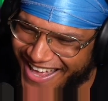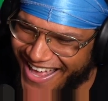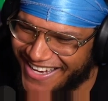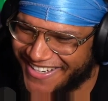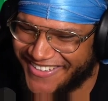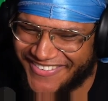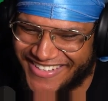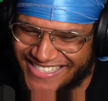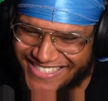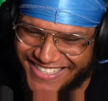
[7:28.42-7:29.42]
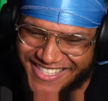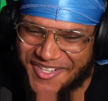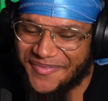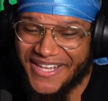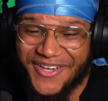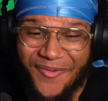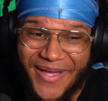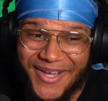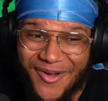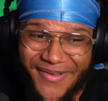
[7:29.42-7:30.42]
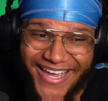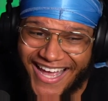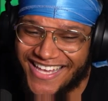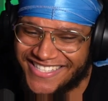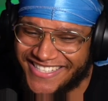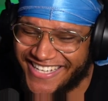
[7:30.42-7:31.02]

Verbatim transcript: I can already see niggas gonna be like, go back, go back, I see.